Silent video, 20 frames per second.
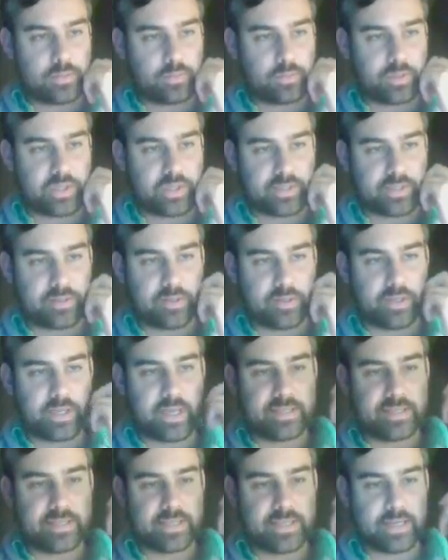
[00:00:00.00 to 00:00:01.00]
which gets the
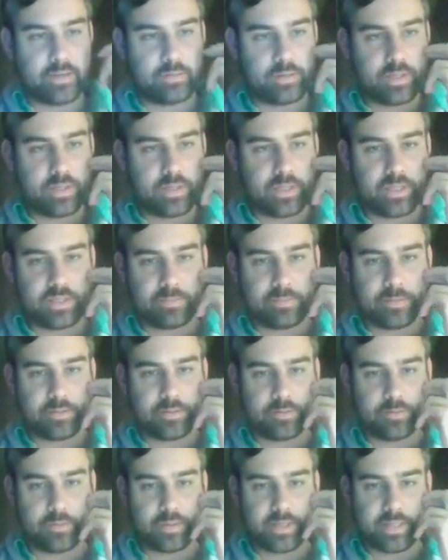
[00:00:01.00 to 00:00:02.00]
decays out, and then Splinter
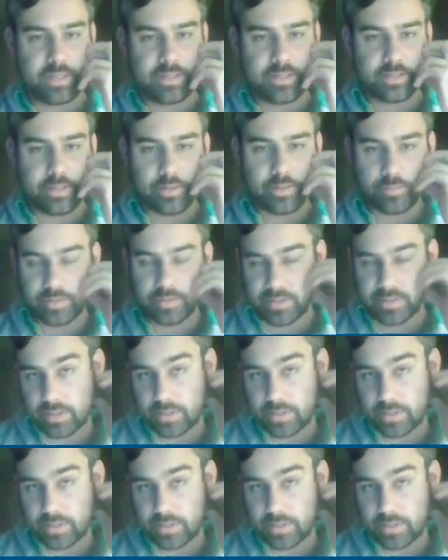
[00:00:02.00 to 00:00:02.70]
Twin gets there, which is